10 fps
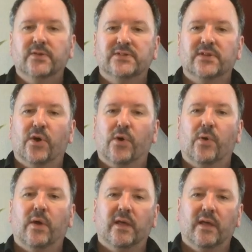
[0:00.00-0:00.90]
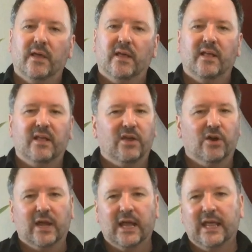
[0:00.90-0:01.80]
So
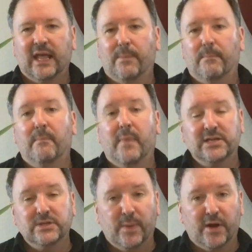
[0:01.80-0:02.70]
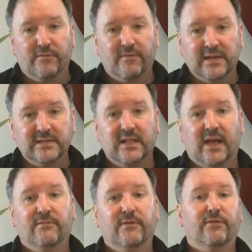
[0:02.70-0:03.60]
you're gonna get much better vase
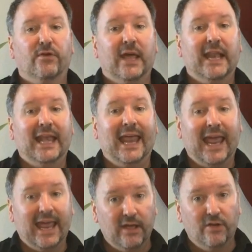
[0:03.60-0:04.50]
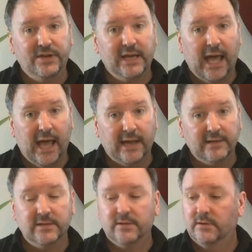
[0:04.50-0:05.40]
life if you get an angled
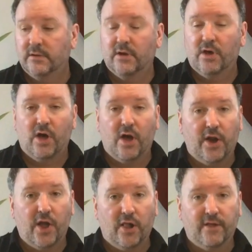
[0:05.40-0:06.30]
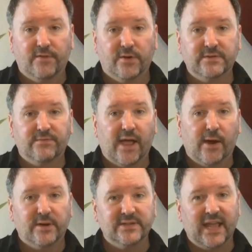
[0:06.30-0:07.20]
cut on all of those
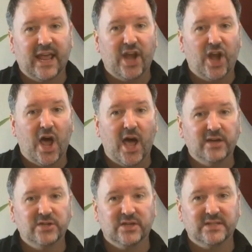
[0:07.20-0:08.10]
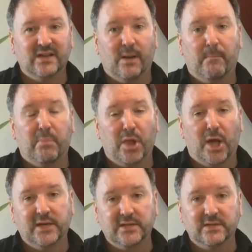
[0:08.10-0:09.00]
flowers and not just a
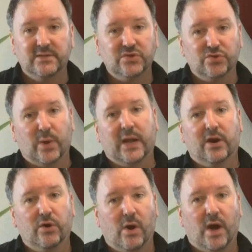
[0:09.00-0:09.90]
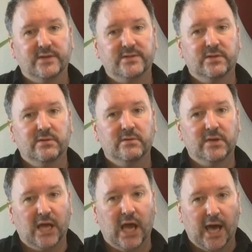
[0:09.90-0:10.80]
blunt, straight across
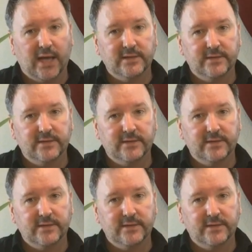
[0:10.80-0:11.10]
cut.